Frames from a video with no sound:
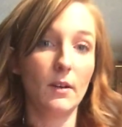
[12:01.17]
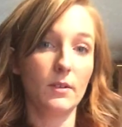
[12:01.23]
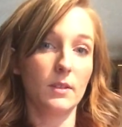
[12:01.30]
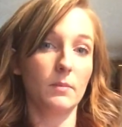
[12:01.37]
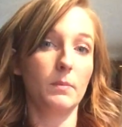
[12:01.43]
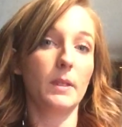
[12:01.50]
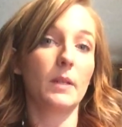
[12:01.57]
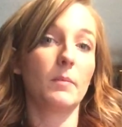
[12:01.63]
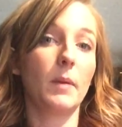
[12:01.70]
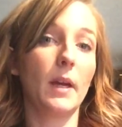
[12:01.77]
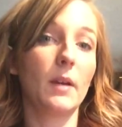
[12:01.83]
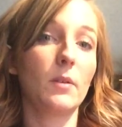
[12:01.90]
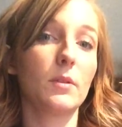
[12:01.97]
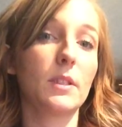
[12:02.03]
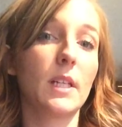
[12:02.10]
I was a big
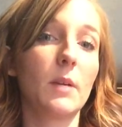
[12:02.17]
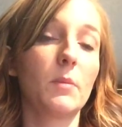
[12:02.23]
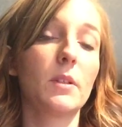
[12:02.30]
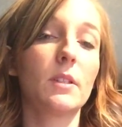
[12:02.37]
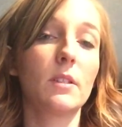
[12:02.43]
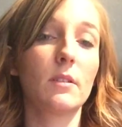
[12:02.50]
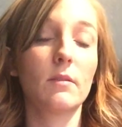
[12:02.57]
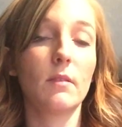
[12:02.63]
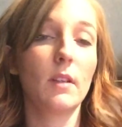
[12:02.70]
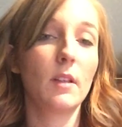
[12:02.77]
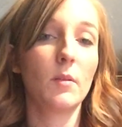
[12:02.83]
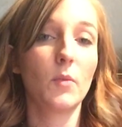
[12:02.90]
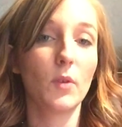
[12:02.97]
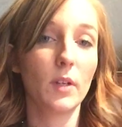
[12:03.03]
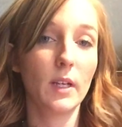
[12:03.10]
bagel sandwich in
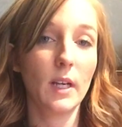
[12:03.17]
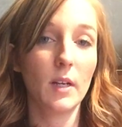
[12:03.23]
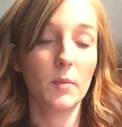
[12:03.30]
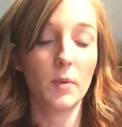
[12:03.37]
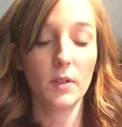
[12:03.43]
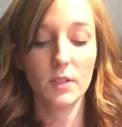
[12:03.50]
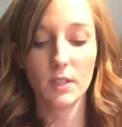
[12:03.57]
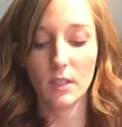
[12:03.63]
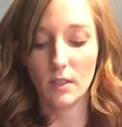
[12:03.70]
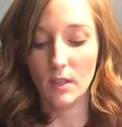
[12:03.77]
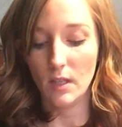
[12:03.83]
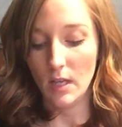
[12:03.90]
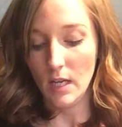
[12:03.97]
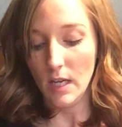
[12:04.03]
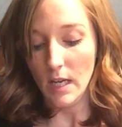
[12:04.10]
the morning kind of person,
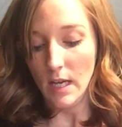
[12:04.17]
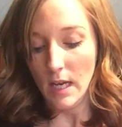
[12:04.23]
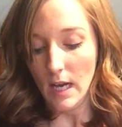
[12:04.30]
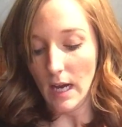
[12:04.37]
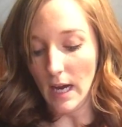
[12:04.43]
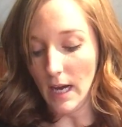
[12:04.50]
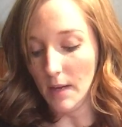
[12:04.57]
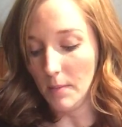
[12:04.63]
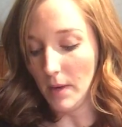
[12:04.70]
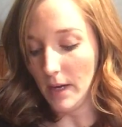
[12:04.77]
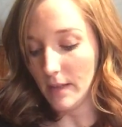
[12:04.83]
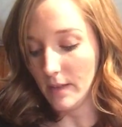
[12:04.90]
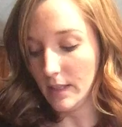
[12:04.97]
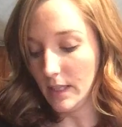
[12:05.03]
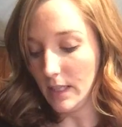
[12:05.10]
I
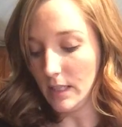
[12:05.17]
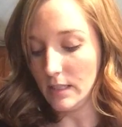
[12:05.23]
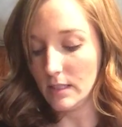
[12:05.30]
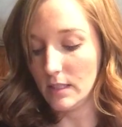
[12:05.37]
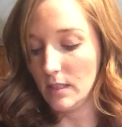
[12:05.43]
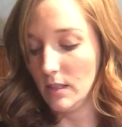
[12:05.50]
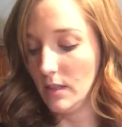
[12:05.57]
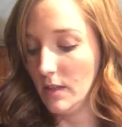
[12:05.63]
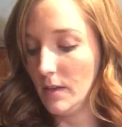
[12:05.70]
buy these.